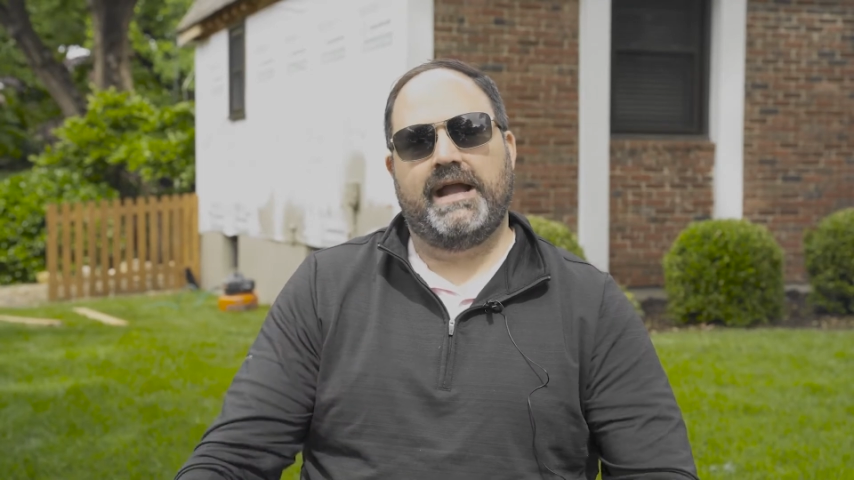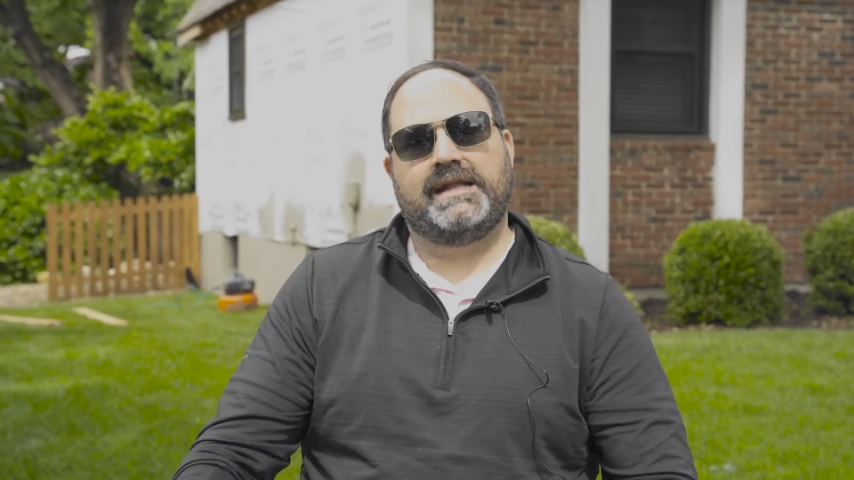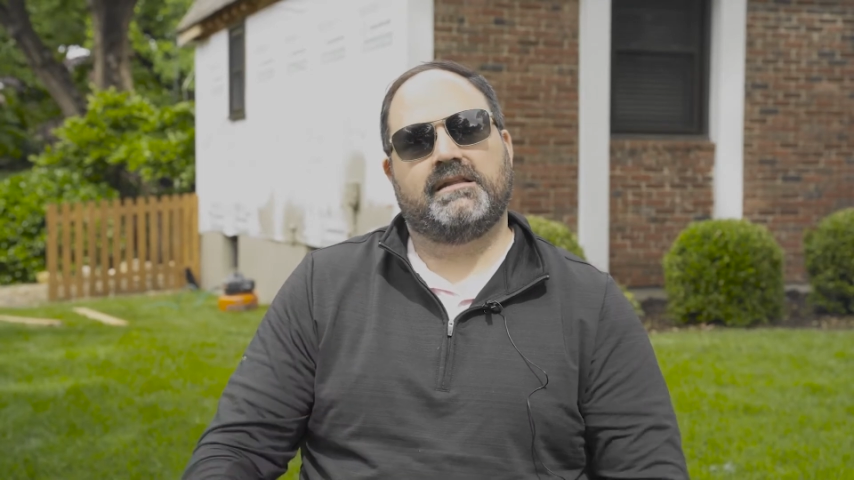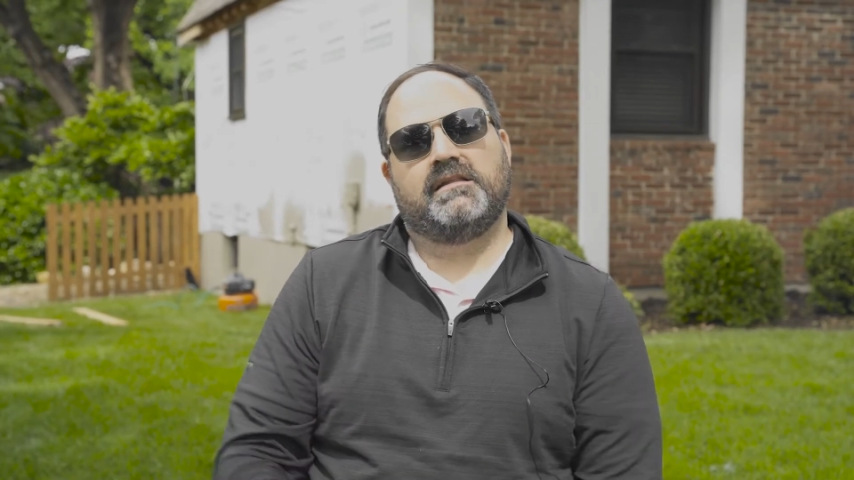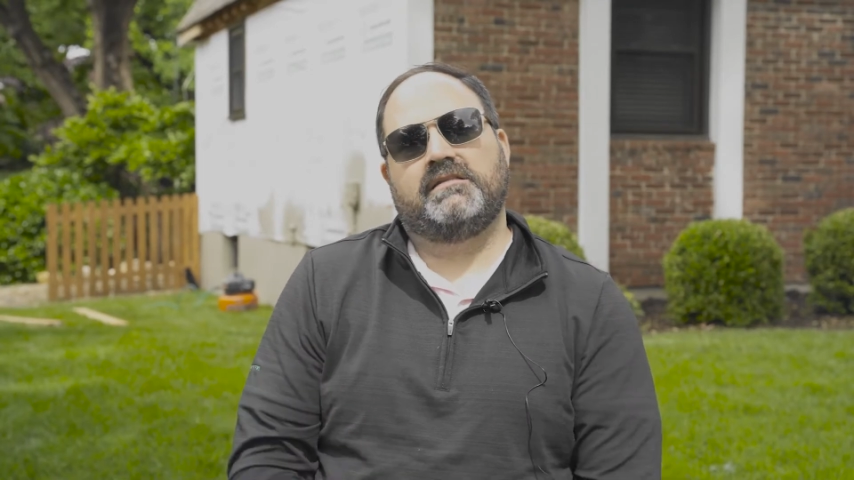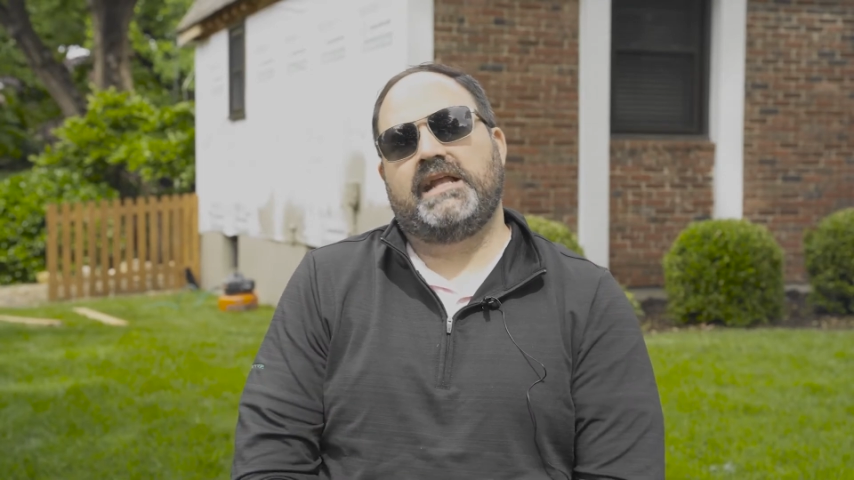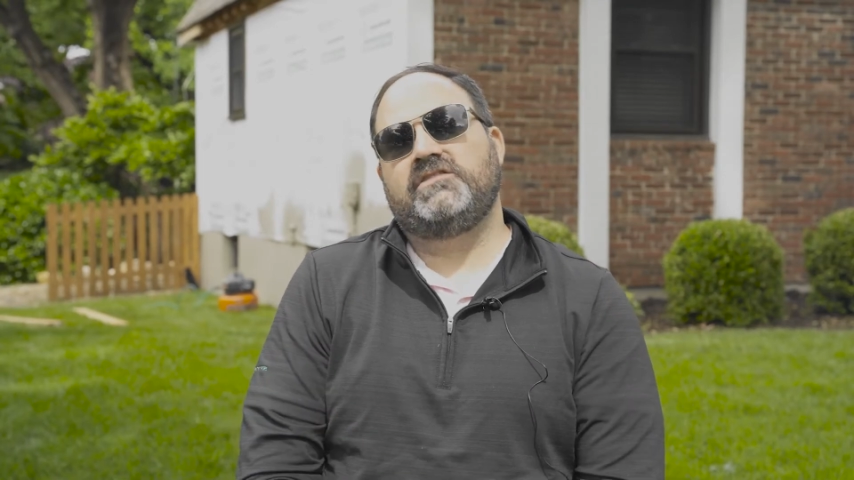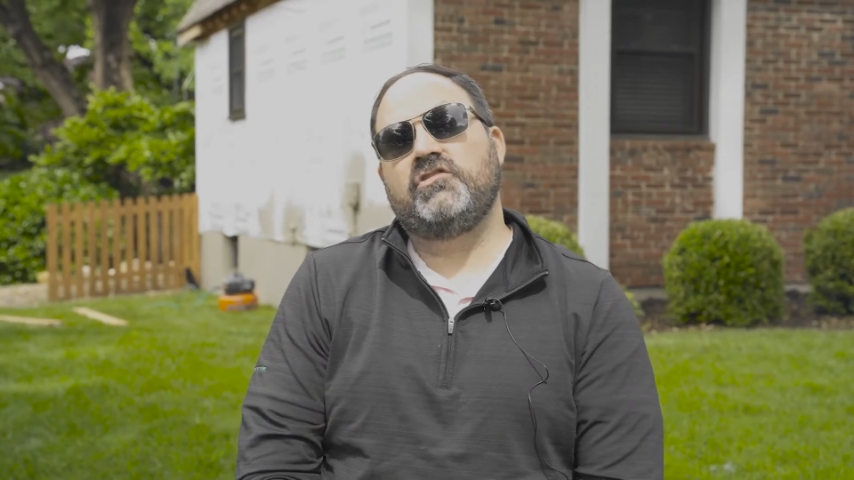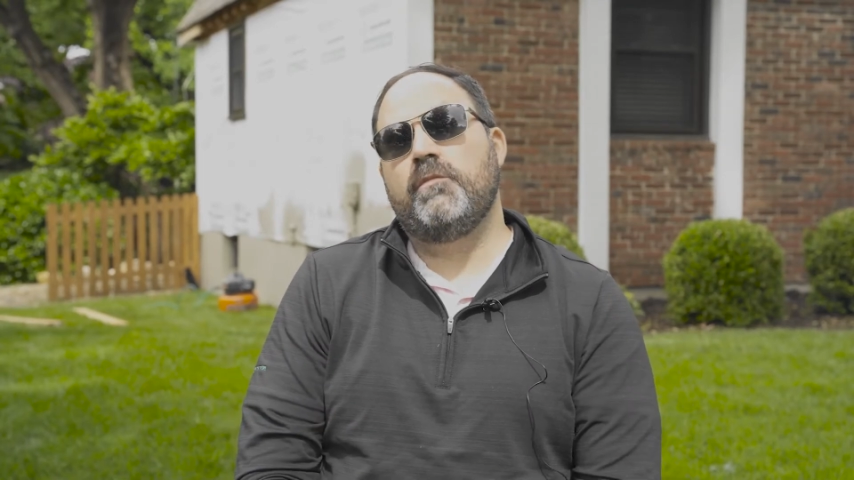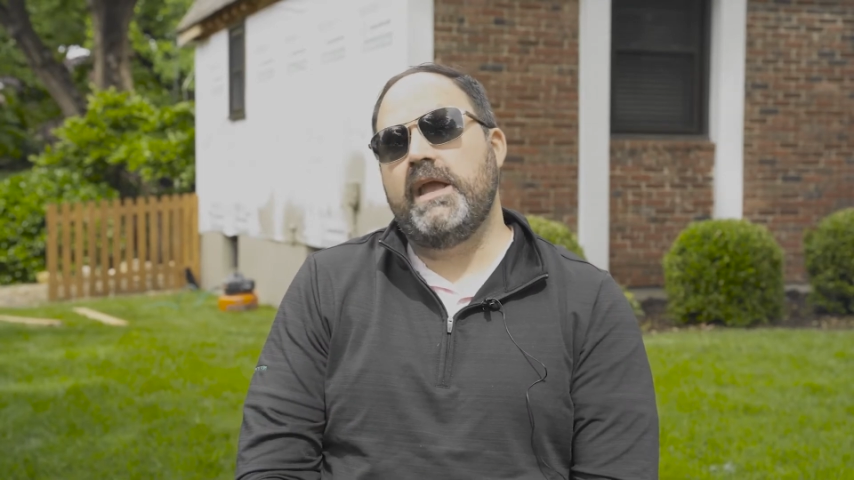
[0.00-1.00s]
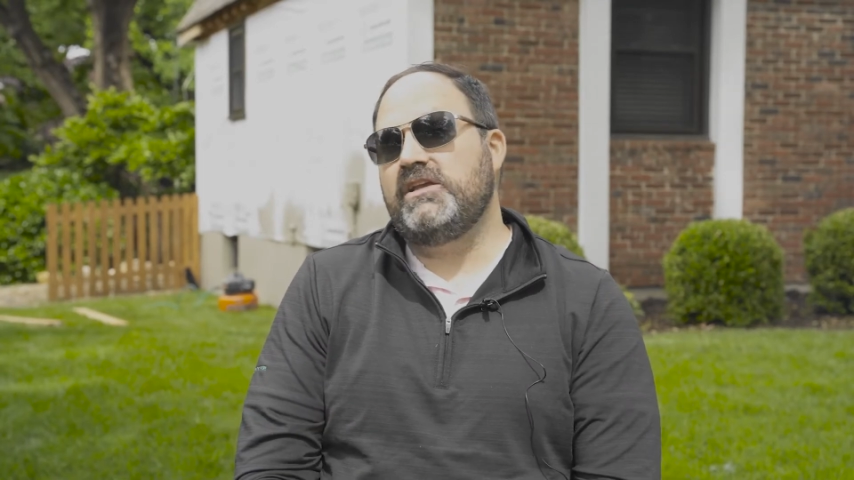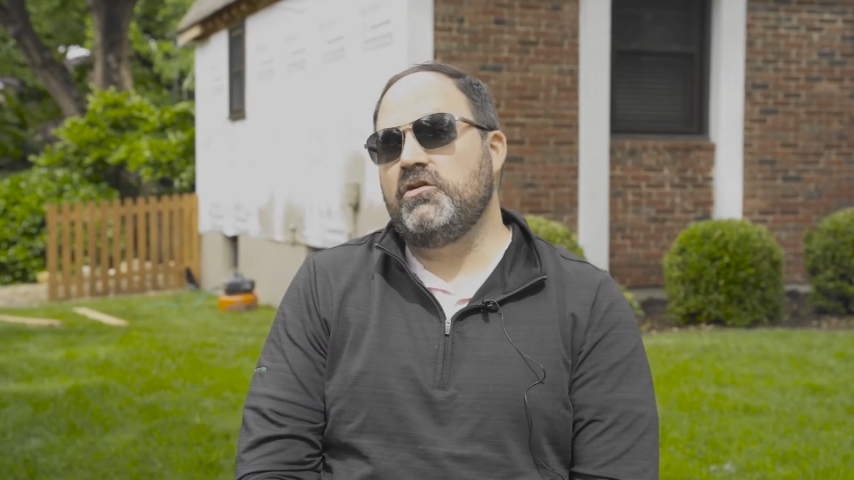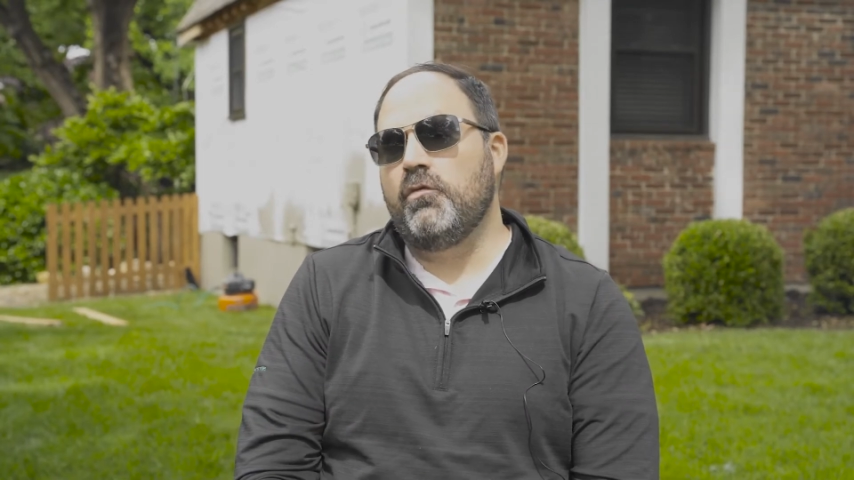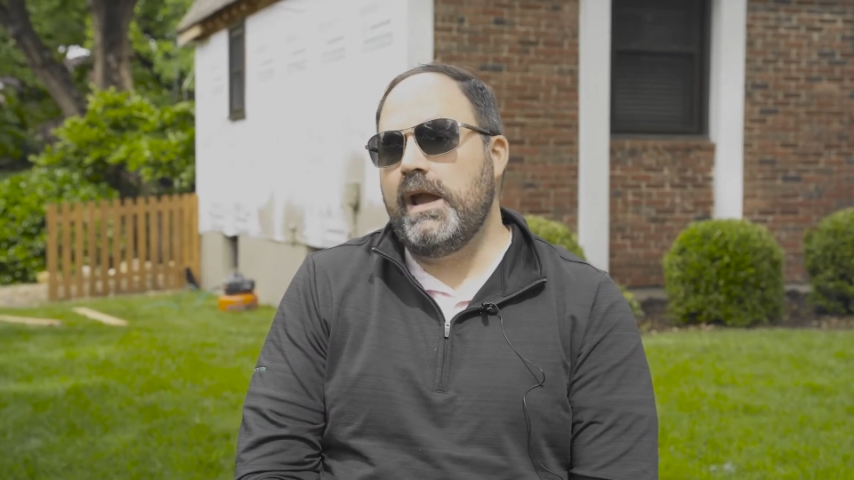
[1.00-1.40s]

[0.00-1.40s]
like they do make you